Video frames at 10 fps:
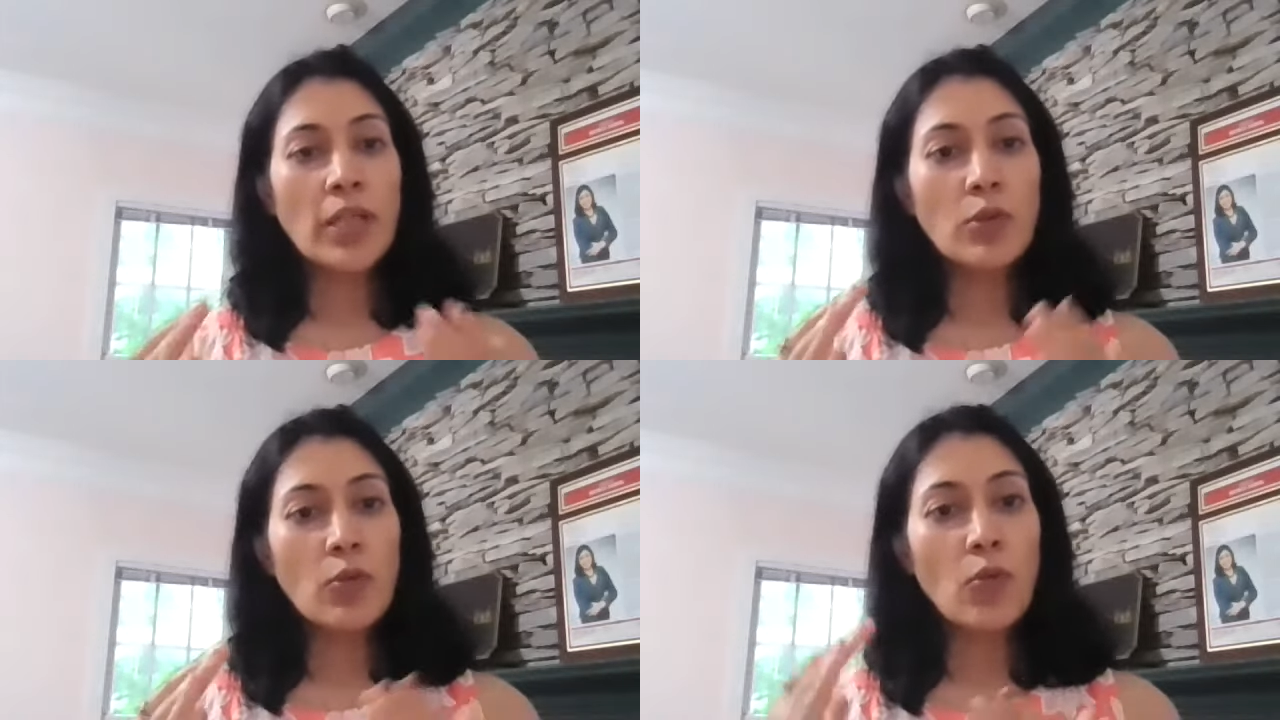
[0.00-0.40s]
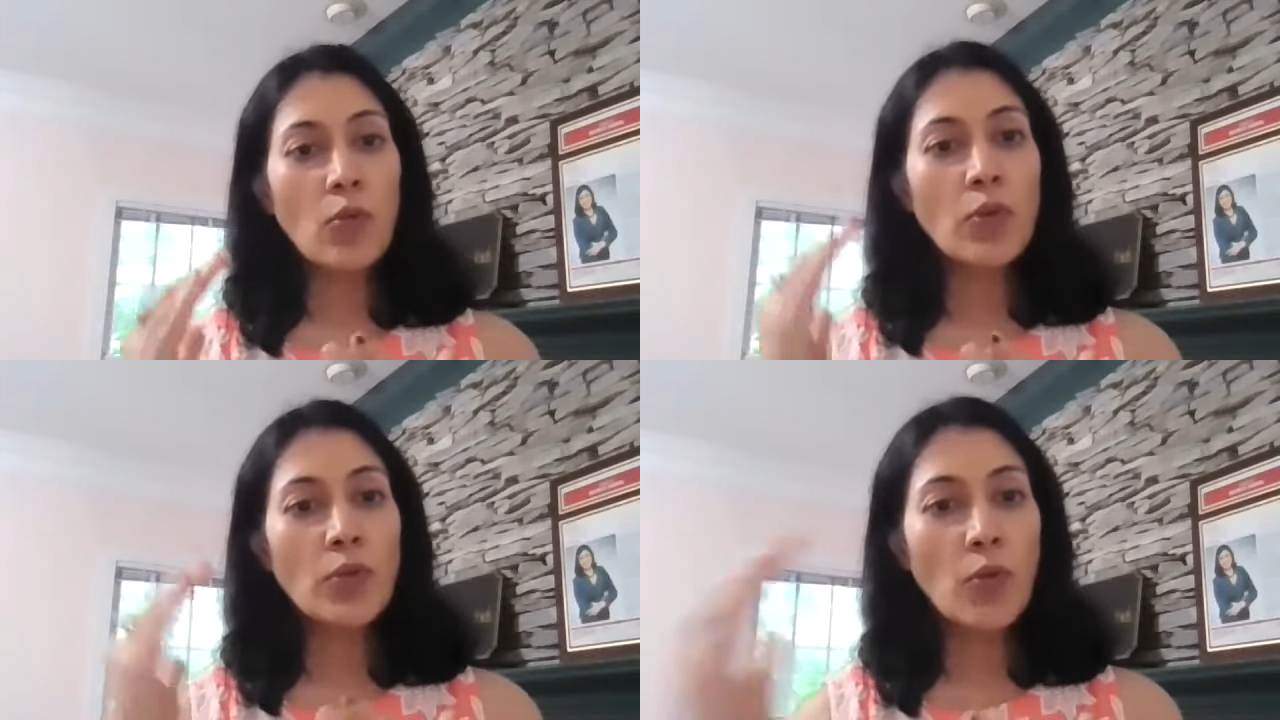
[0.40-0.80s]
that
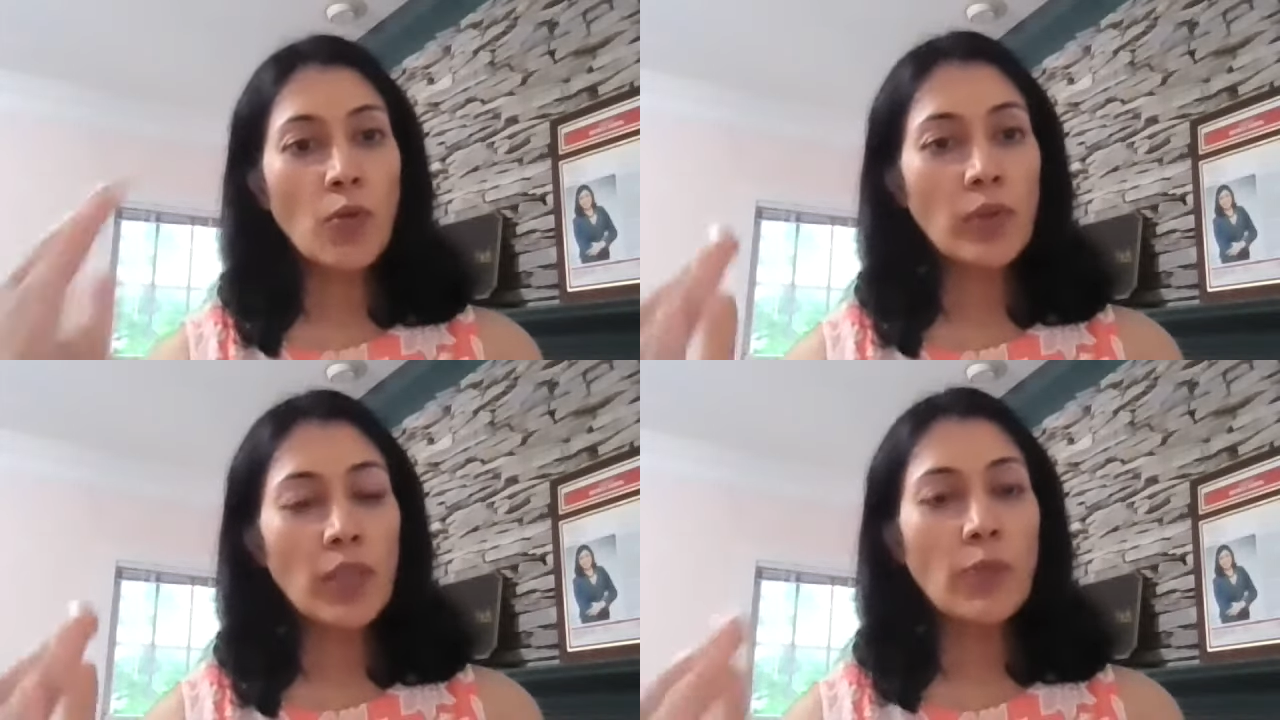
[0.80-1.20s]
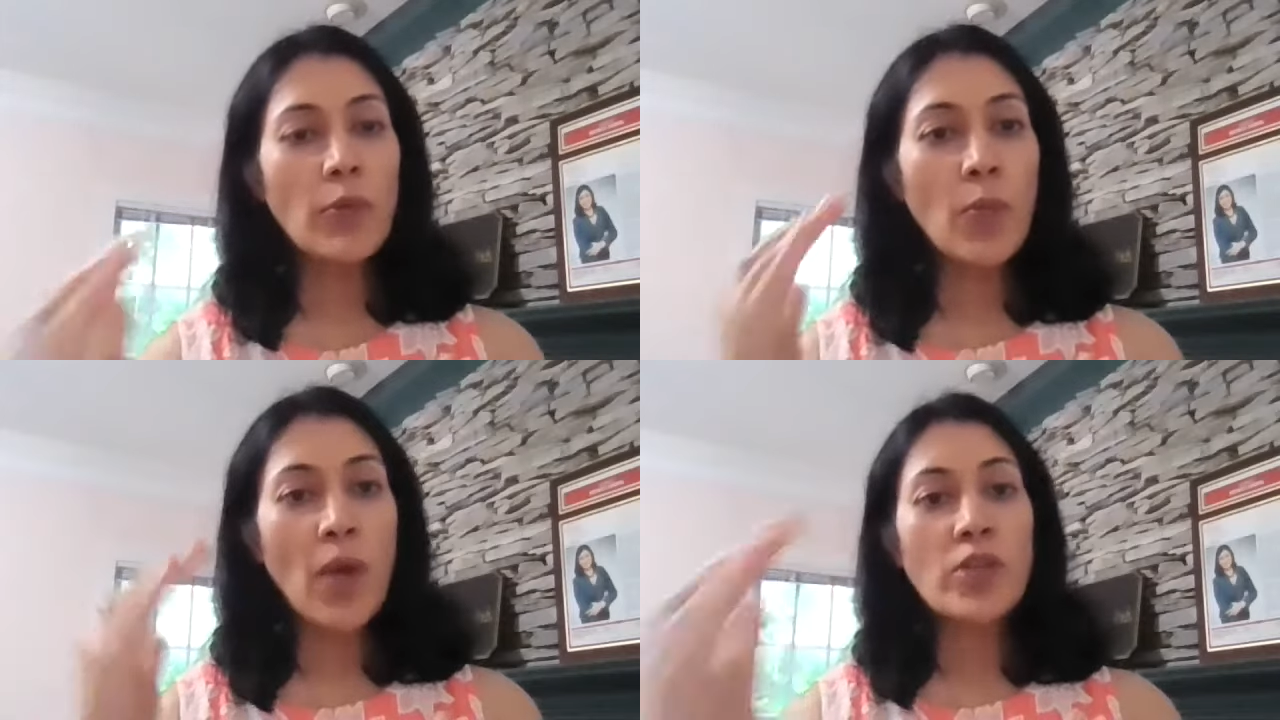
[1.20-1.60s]
core goal that
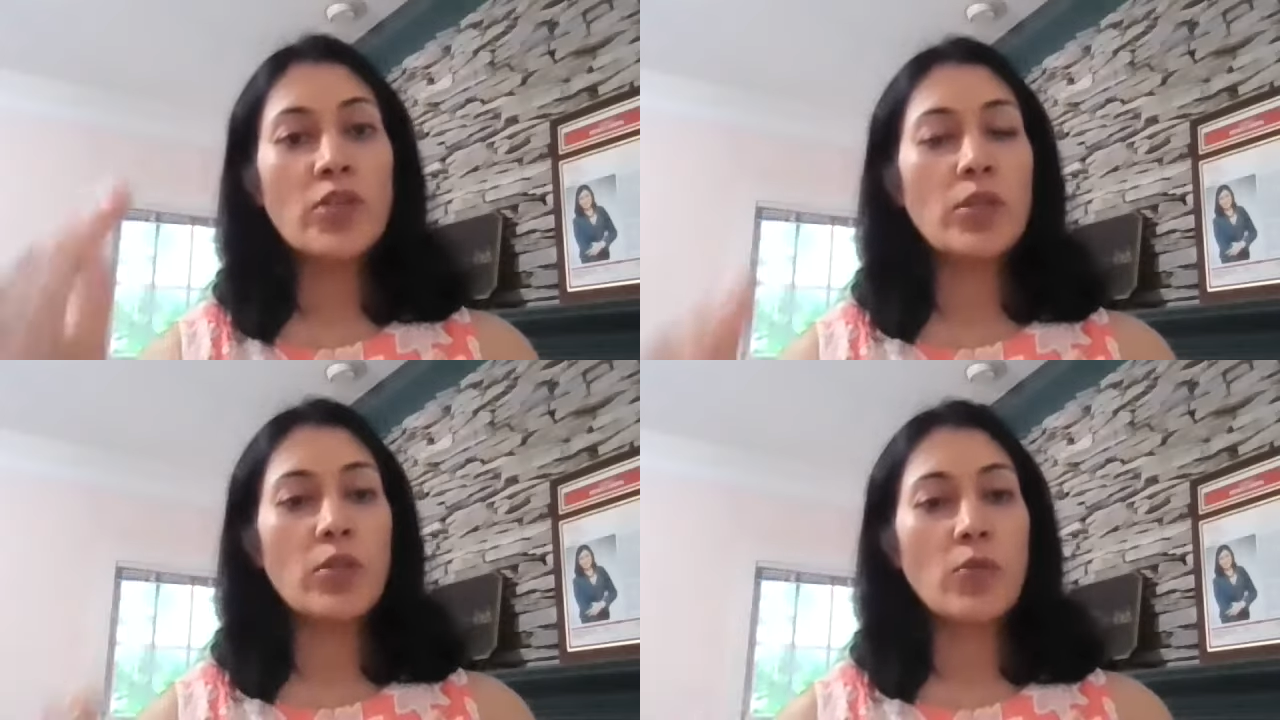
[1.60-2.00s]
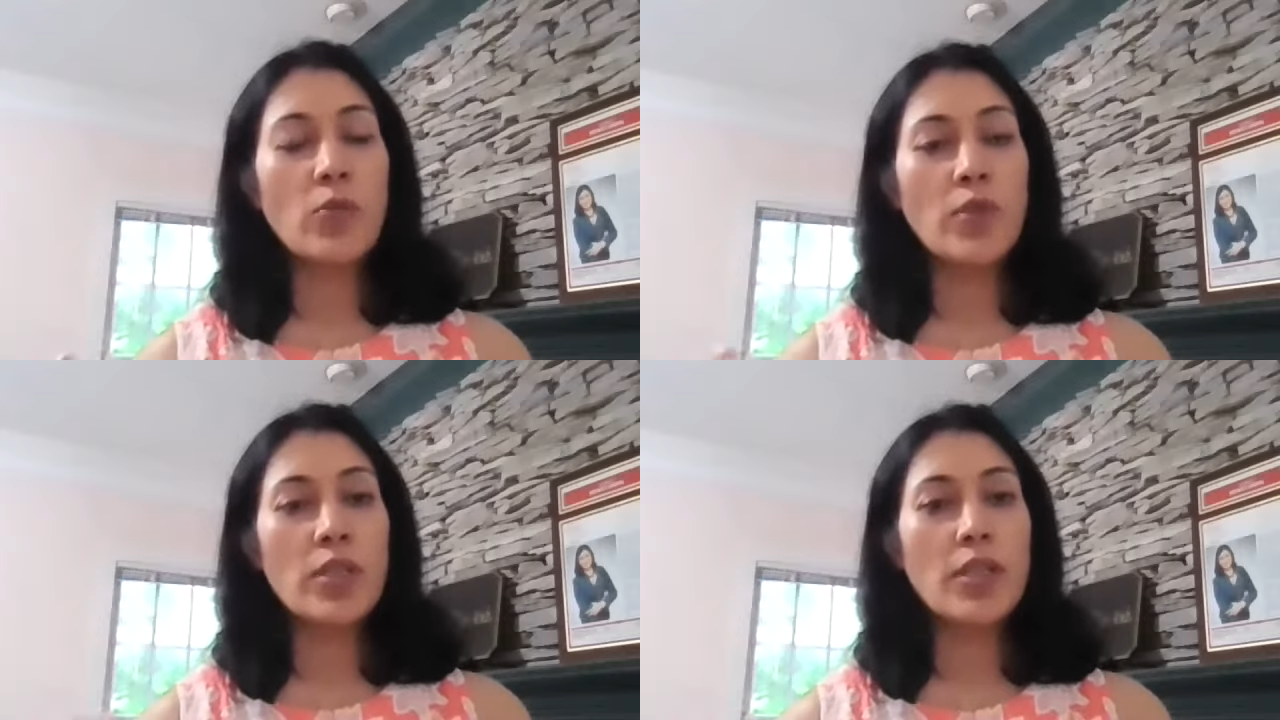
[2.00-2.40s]
we're marching
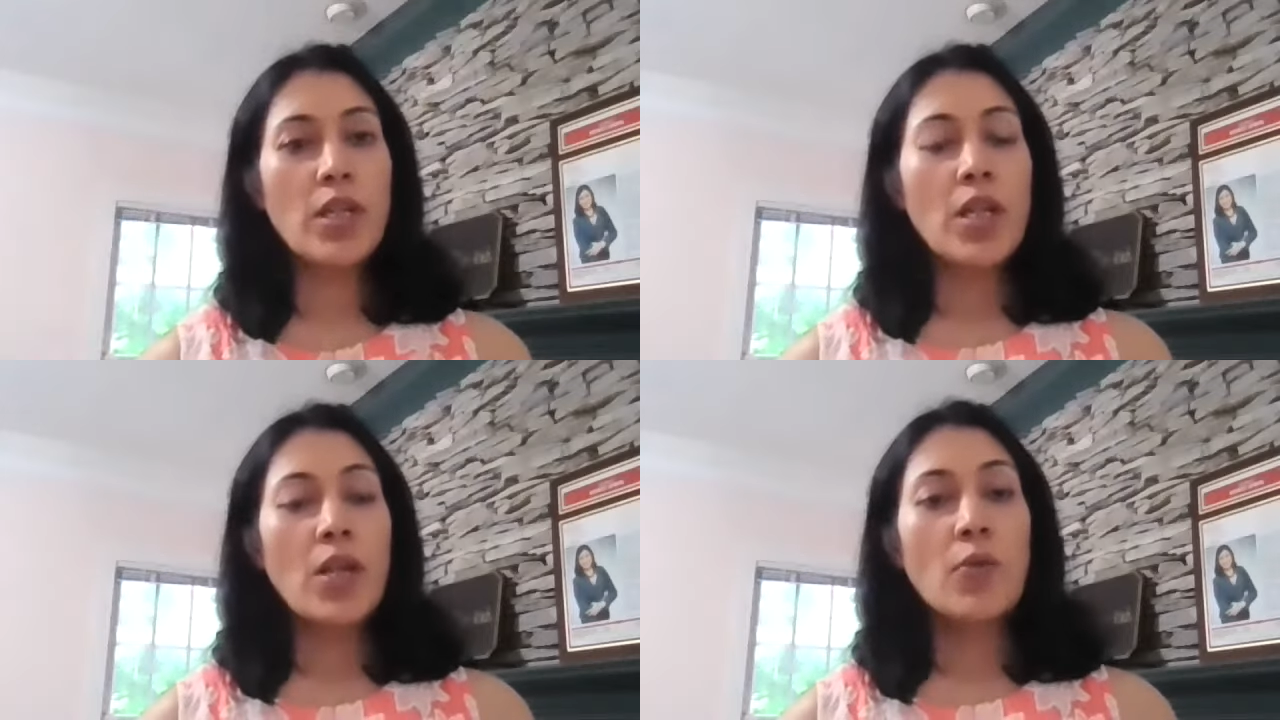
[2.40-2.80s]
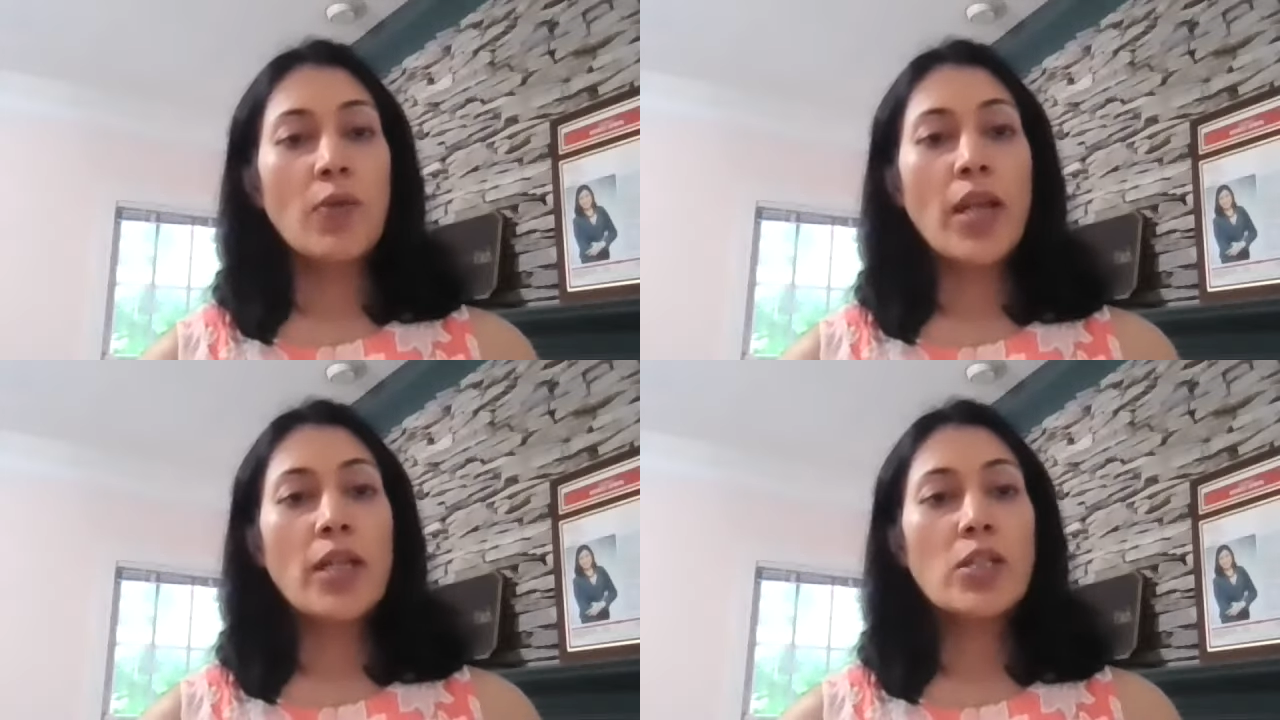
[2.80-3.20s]
towards,
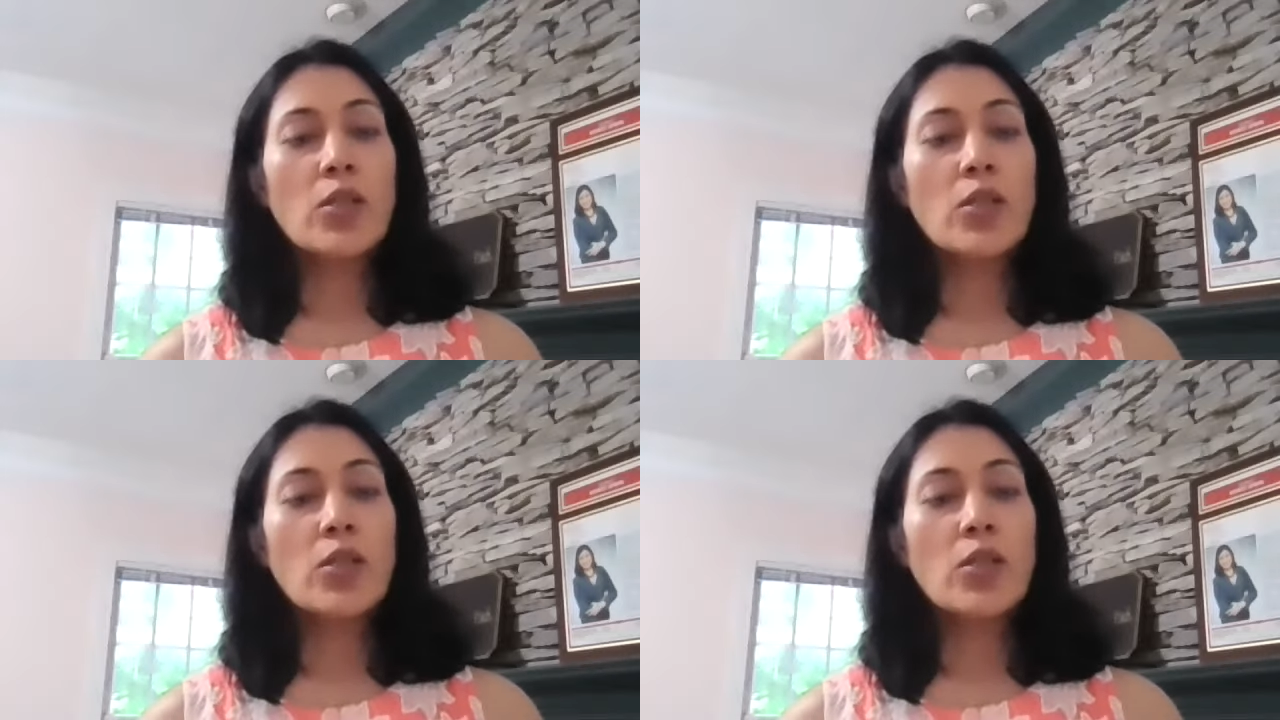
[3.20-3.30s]
right?